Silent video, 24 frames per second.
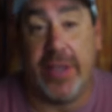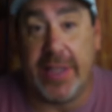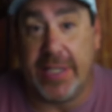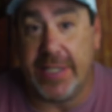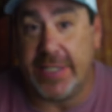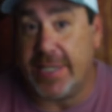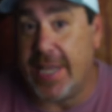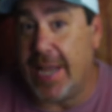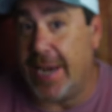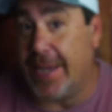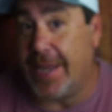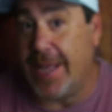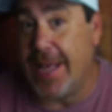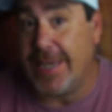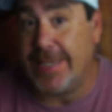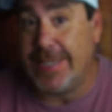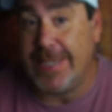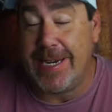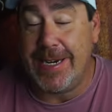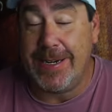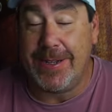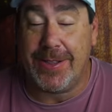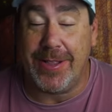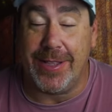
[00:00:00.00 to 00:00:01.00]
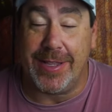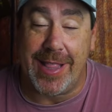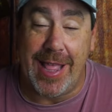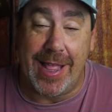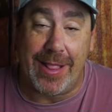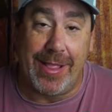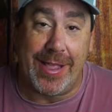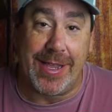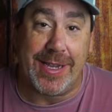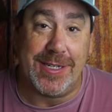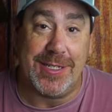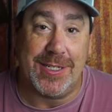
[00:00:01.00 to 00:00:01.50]
like this kind of content, click
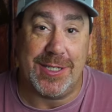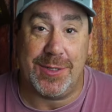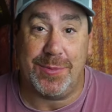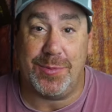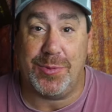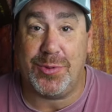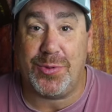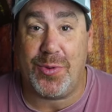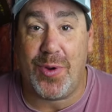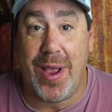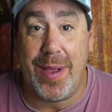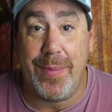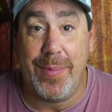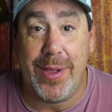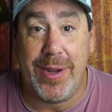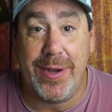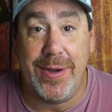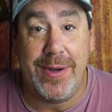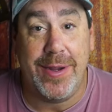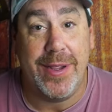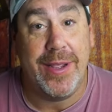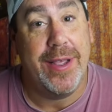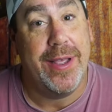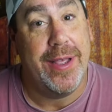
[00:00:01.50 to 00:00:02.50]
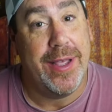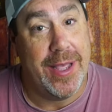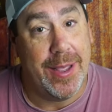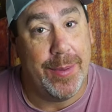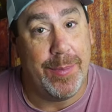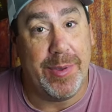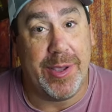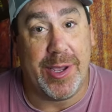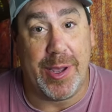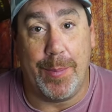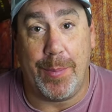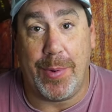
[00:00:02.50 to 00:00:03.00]
that like and subscribe button
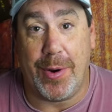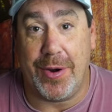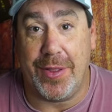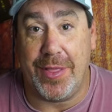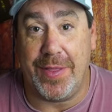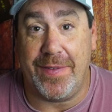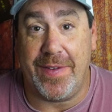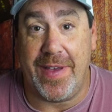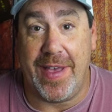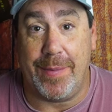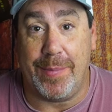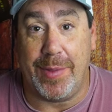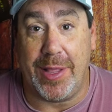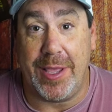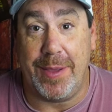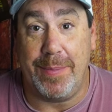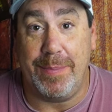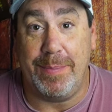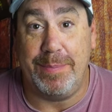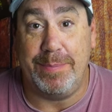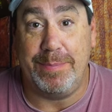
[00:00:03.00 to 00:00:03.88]
become part of the family.